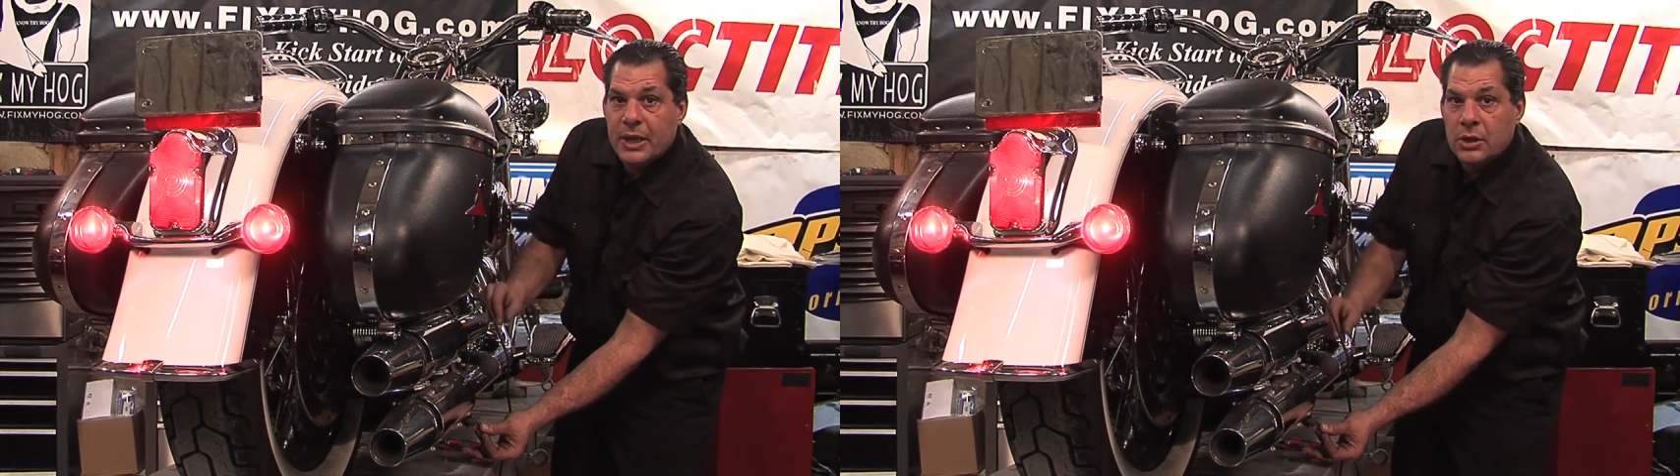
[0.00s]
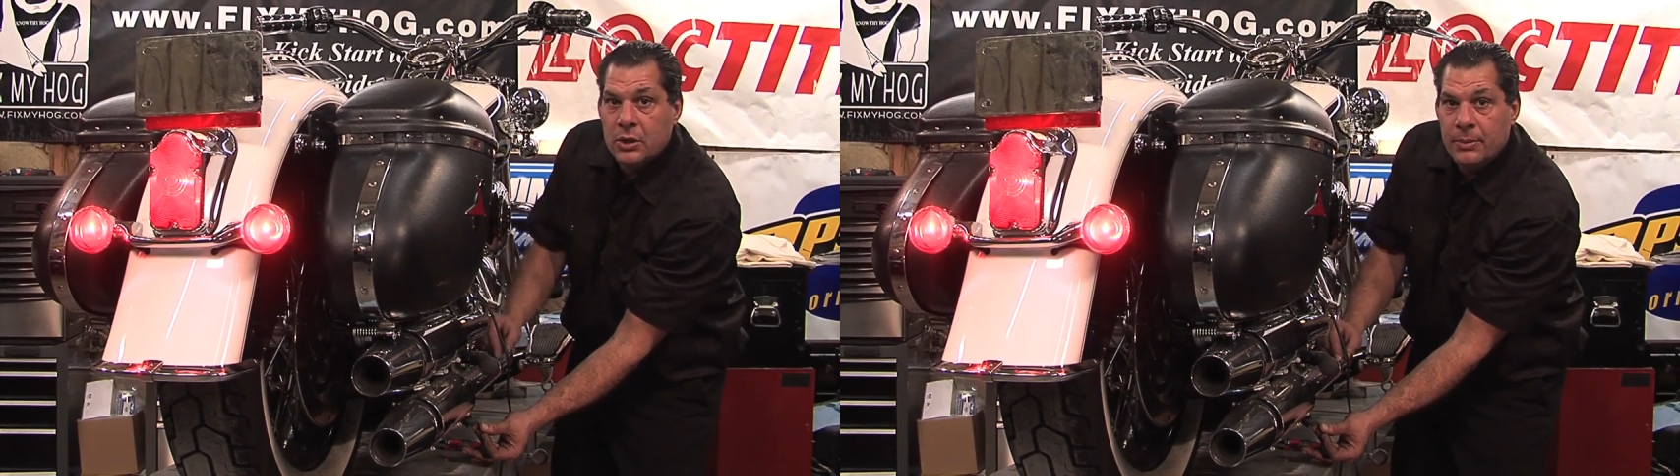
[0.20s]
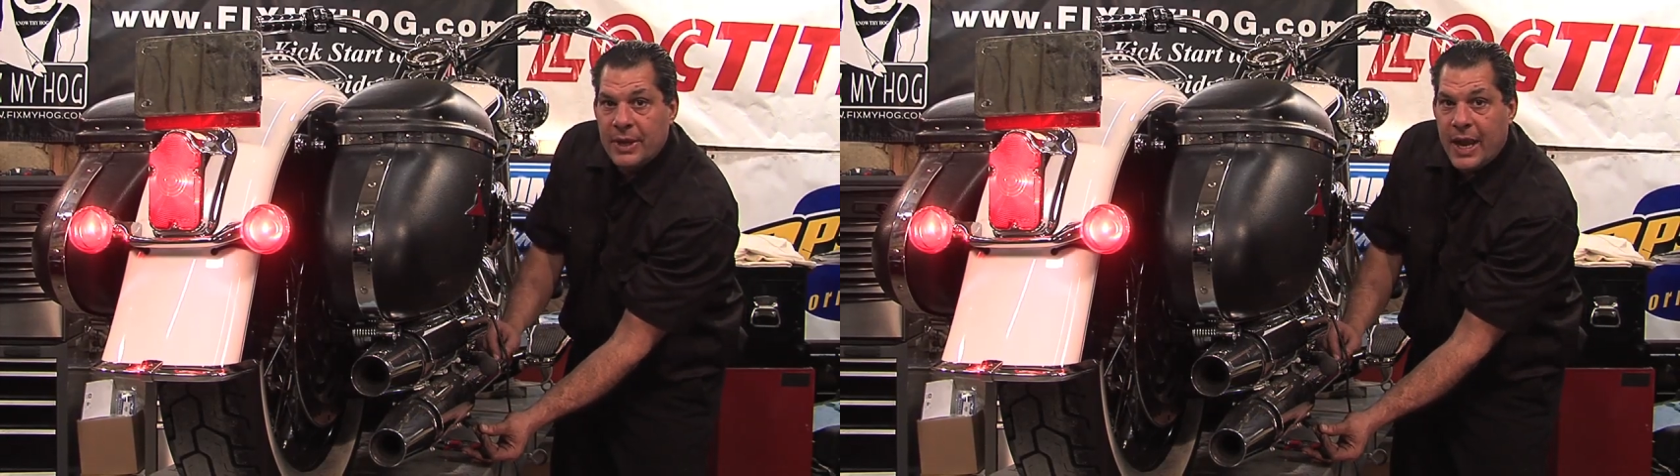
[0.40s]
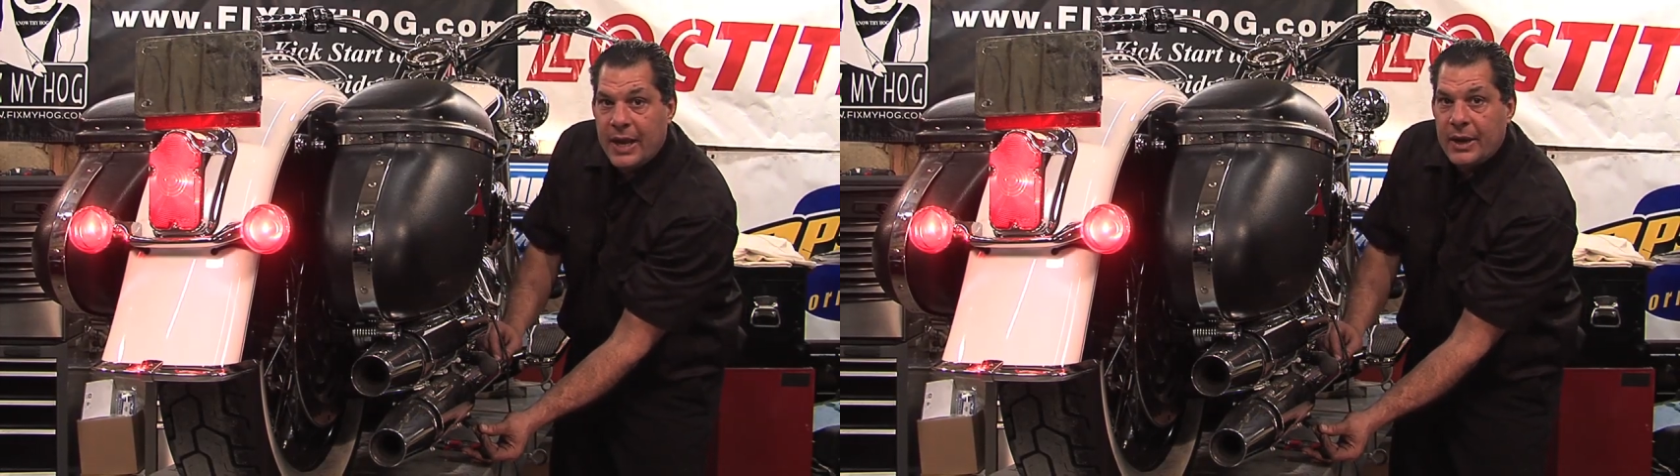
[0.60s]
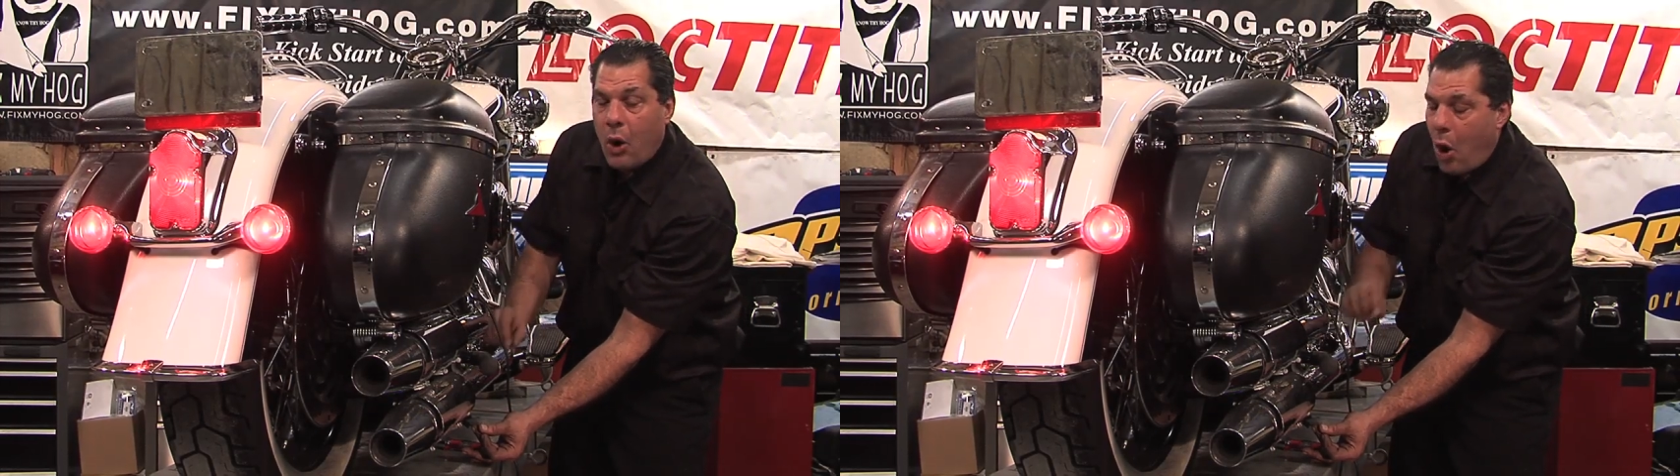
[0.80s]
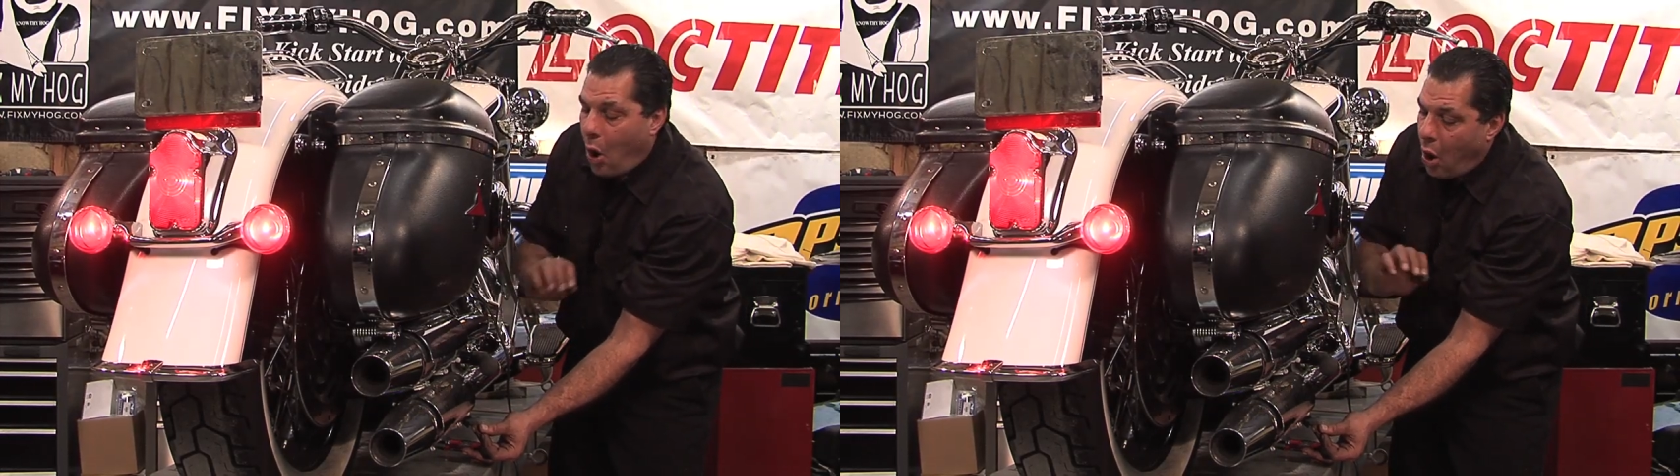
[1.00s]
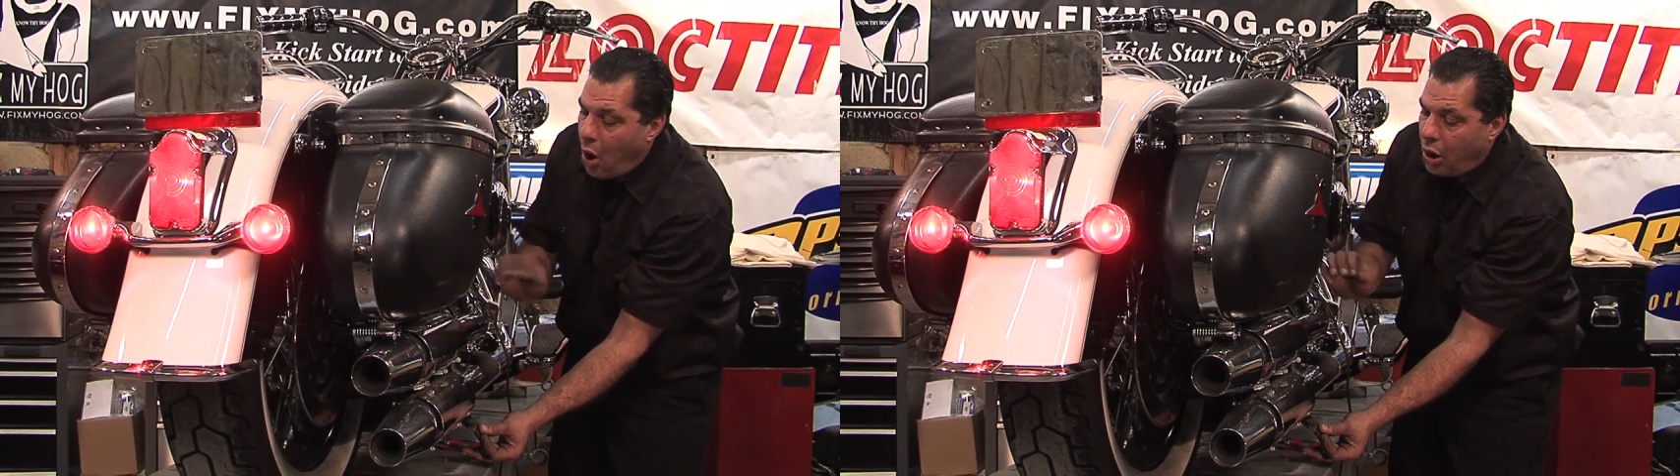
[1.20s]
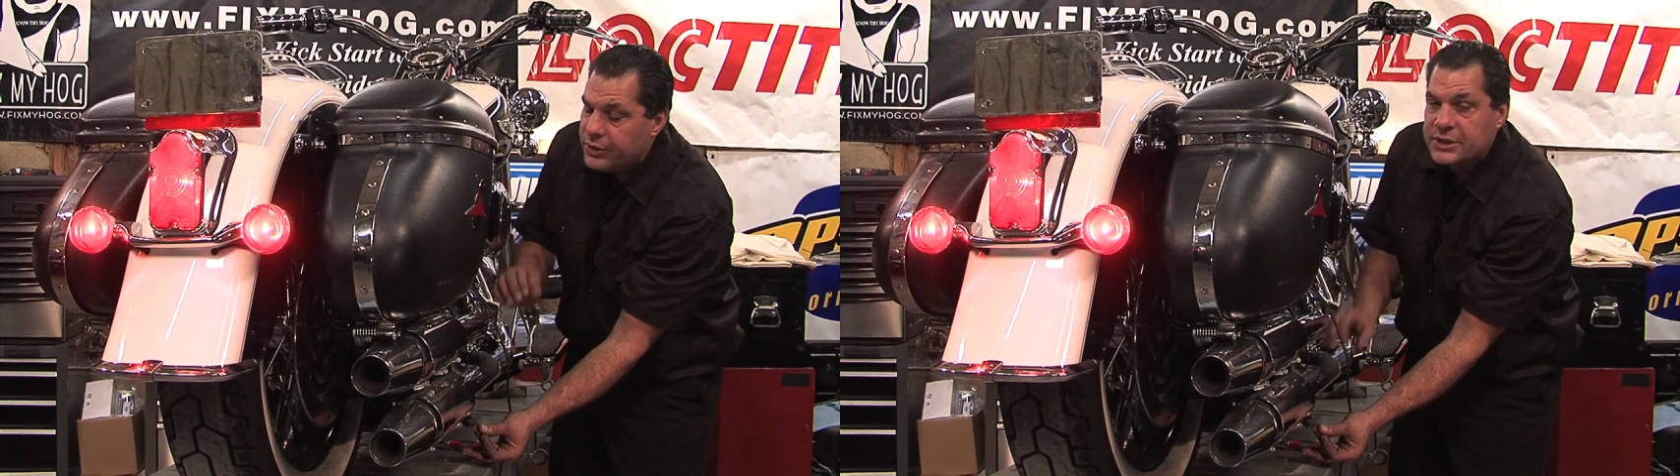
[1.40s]
illuminated
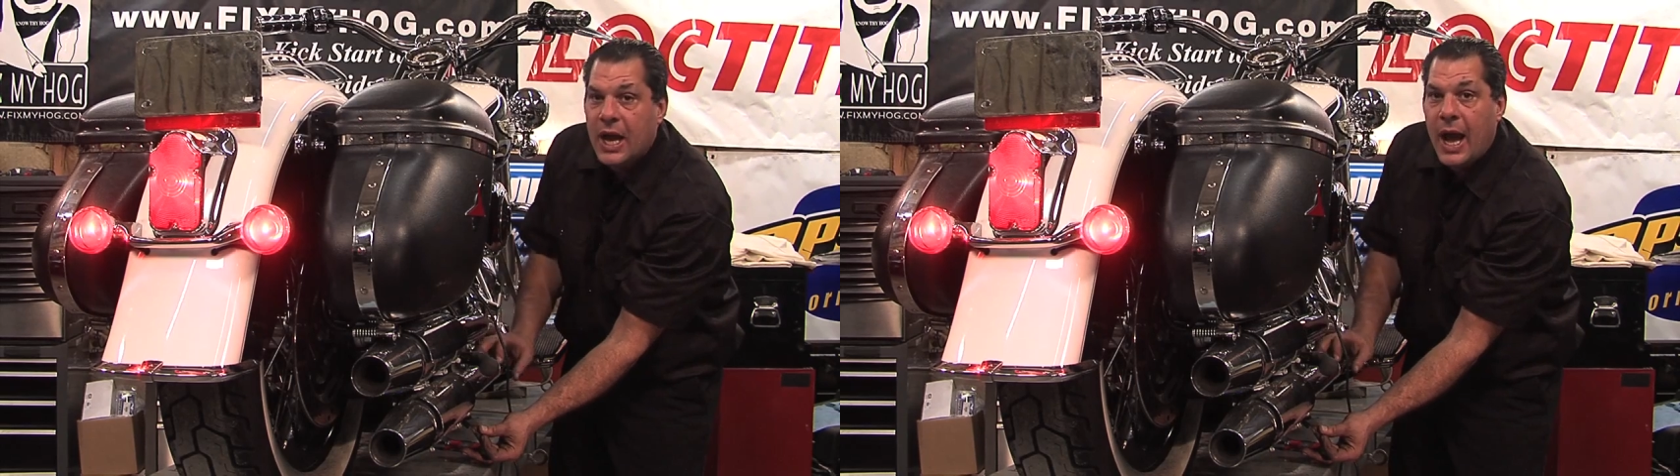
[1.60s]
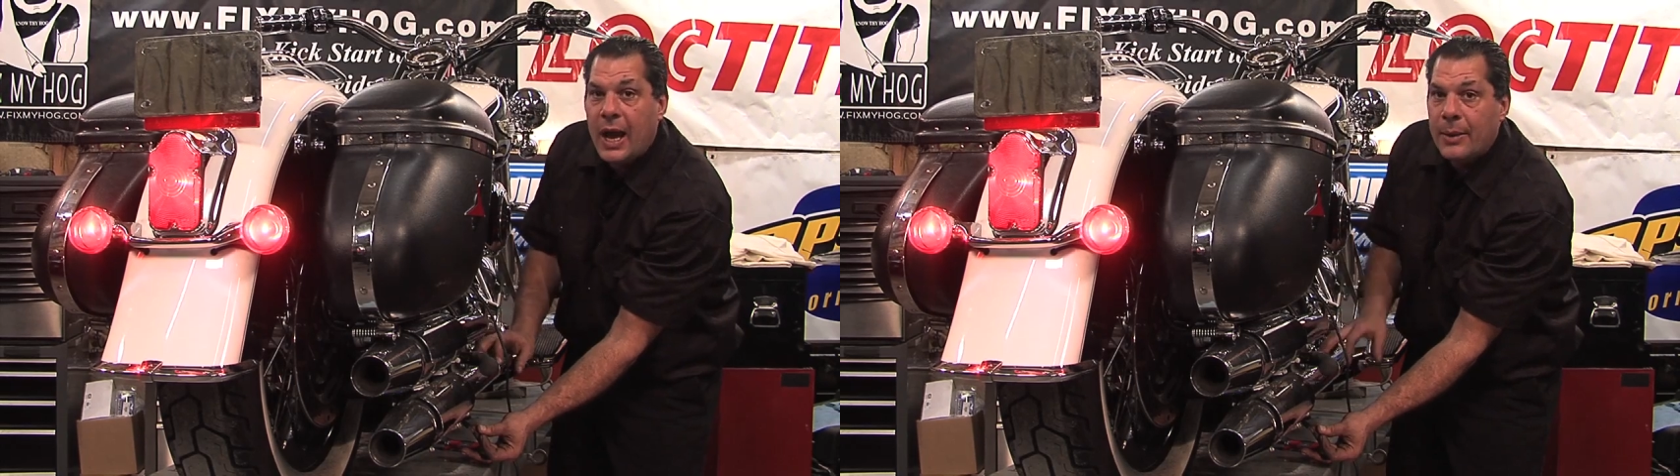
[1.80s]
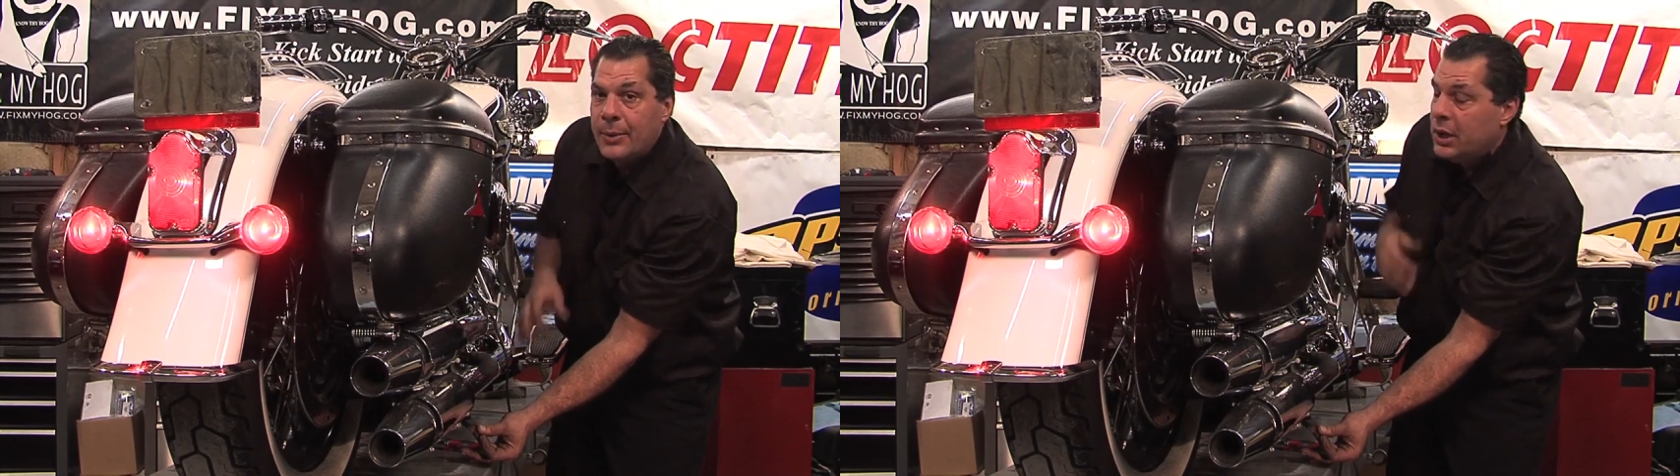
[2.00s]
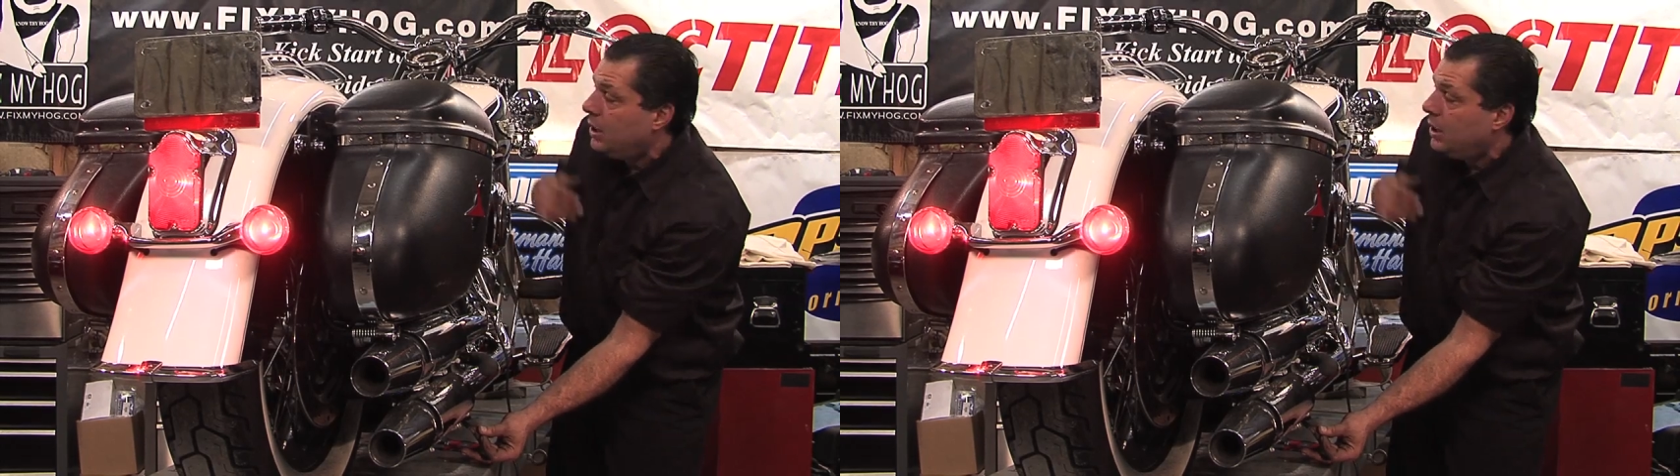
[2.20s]
all the time.